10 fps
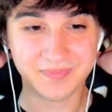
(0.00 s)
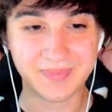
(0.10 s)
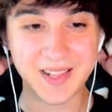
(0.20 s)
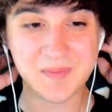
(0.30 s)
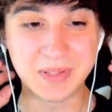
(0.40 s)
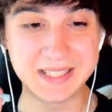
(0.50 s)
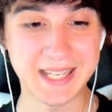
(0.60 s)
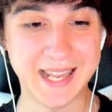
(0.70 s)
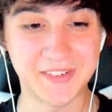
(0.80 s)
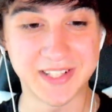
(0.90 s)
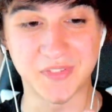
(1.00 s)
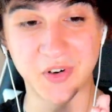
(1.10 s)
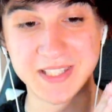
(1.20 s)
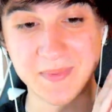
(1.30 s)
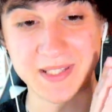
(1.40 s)
Please take care of yourself, Rose.
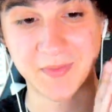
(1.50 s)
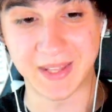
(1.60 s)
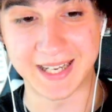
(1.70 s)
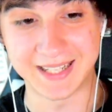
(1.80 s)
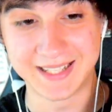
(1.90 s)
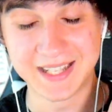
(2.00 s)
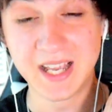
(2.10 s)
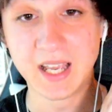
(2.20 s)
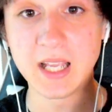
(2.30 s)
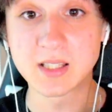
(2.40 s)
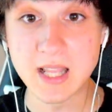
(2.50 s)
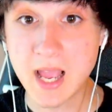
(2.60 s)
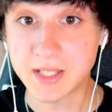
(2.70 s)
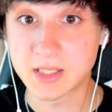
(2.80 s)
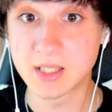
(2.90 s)
Keep us updated. It's
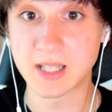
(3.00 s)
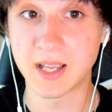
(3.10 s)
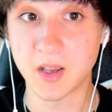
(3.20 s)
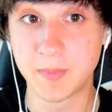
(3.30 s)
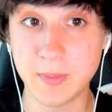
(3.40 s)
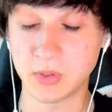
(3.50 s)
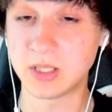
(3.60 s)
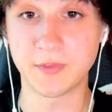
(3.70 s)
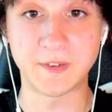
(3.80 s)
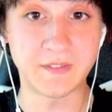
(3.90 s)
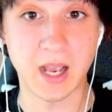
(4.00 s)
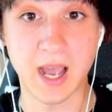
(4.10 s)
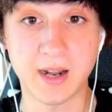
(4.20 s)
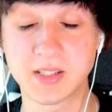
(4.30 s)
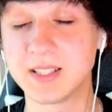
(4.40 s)
nice because like people see their favorite
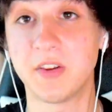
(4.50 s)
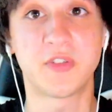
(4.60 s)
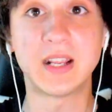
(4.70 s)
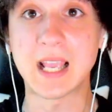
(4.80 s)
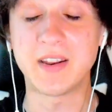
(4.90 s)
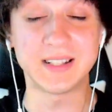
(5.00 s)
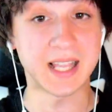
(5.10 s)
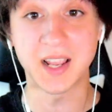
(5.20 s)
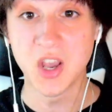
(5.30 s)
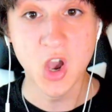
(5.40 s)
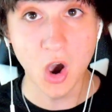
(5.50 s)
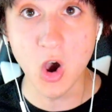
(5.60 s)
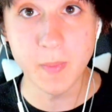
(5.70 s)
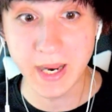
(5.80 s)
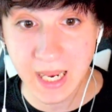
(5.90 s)
idols and they freak out, and it's like, oh
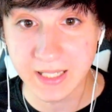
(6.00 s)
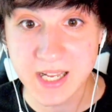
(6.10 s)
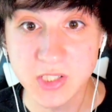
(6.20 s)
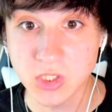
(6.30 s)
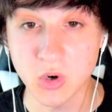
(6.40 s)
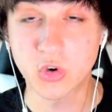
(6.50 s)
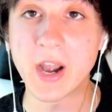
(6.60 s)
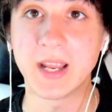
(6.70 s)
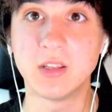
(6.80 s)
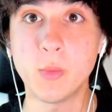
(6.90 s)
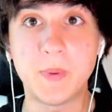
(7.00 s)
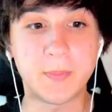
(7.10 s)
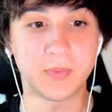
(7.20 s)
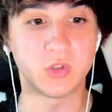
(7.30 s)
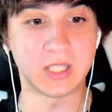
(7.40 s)
my God, that is so great. You
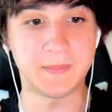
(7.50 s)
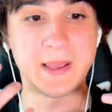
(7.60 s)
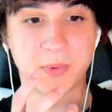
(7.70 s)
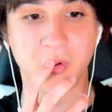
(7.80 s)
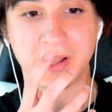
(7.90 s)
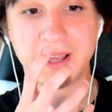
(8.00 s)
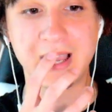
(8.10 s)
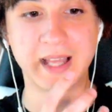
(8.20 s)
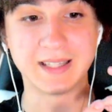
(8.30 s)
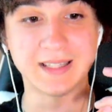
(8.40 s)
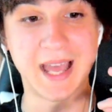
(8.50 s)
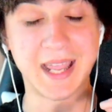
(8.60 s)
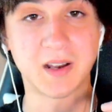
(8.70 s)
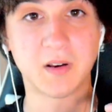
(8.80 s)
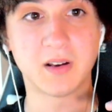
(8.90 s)
see people
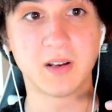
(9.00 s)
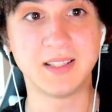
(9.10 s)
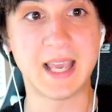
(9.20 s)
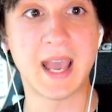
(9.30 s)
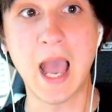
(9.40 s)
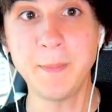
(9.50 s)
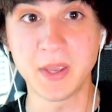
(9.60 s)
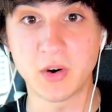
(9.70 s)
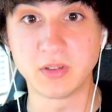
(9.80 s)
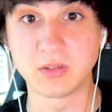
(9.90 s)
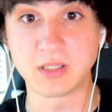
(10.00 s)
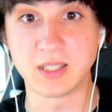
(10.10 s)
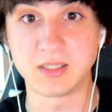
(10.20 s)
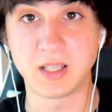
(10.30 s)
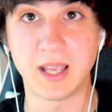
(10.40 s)
like get happy over those
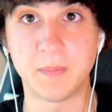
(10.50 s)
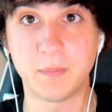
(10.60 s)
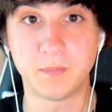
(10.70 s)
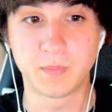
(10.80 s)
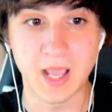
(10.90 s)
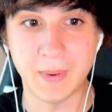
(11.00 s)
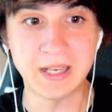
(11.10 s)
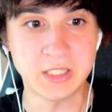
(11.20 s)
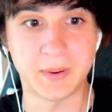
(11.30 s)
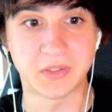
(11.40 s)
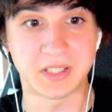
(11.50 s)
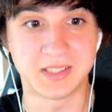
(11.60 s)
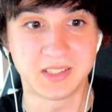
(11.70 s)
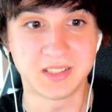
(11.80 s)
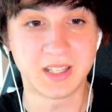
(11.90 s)
things and get passionate about those things,
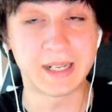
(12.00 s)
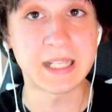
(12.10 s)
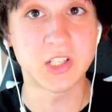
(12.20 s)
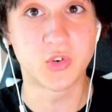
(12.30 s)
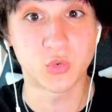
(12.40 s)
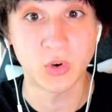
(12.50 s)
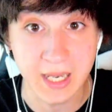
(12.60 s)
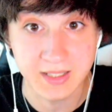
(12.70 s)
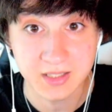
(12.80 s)
and that's great.